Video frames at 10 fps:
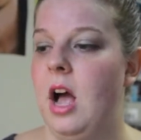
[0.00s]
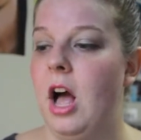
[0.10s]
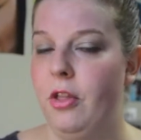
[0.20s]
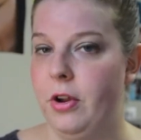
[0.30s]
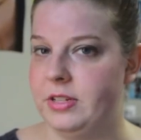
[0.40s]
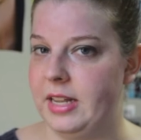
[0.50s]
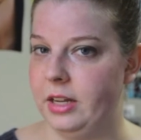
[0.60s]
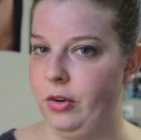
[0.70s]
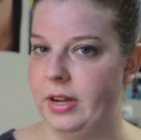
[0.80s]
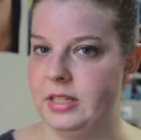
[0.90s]
other
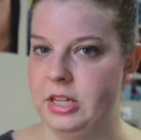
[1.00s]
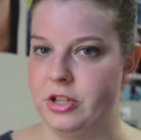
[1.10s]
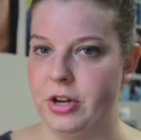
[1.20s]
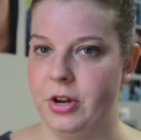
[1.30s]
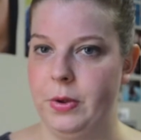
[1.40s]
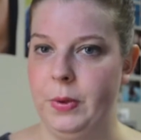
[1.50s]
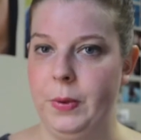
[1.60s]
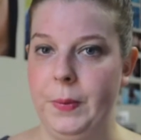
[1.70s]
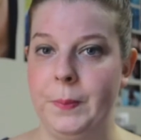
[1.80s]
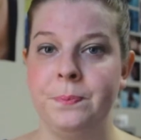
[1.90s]
2nd grade teacher
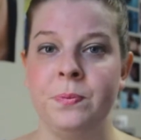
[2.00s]
who